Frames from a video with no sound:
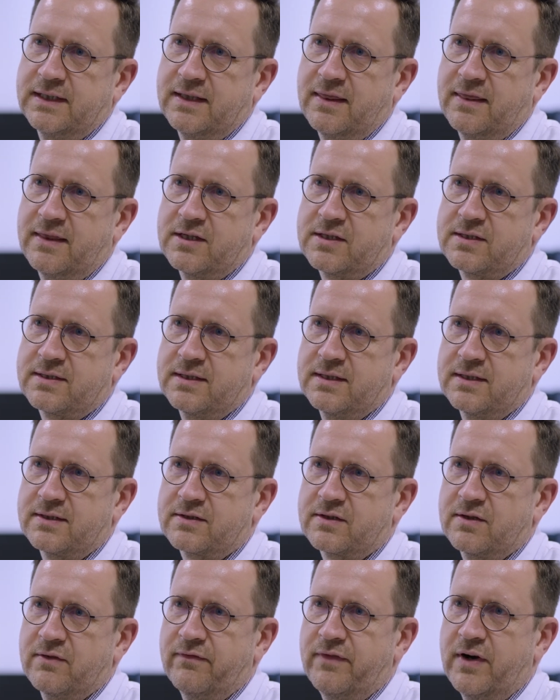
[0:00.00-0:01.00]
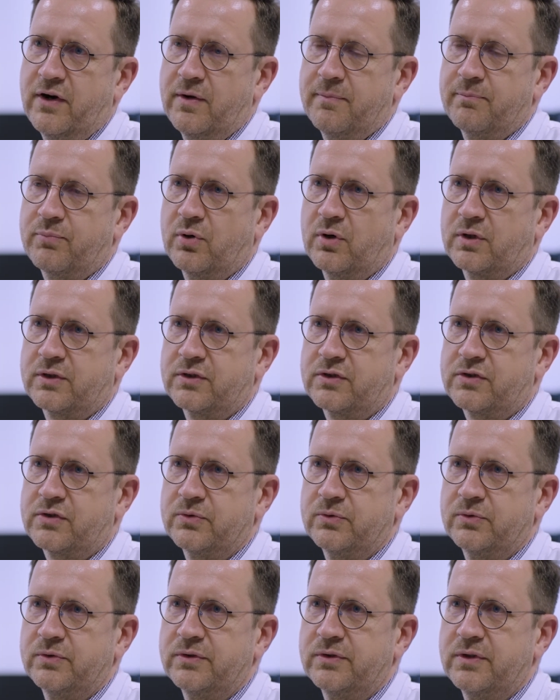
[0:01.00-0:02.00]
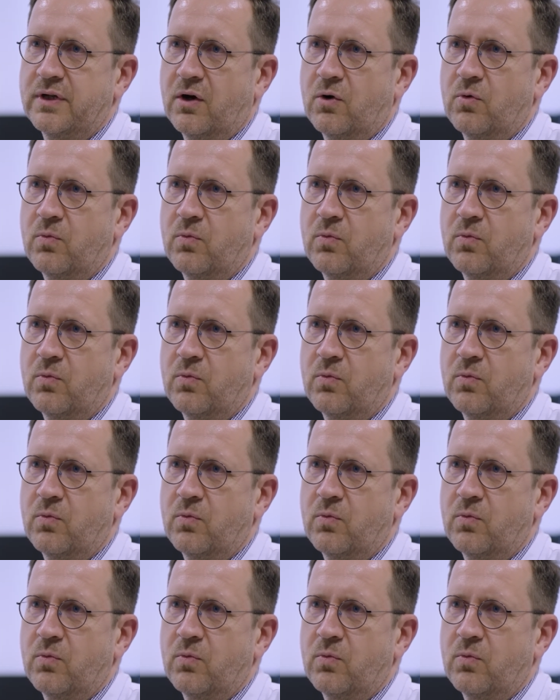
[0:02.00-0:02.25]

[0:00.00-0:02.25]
this is very important to know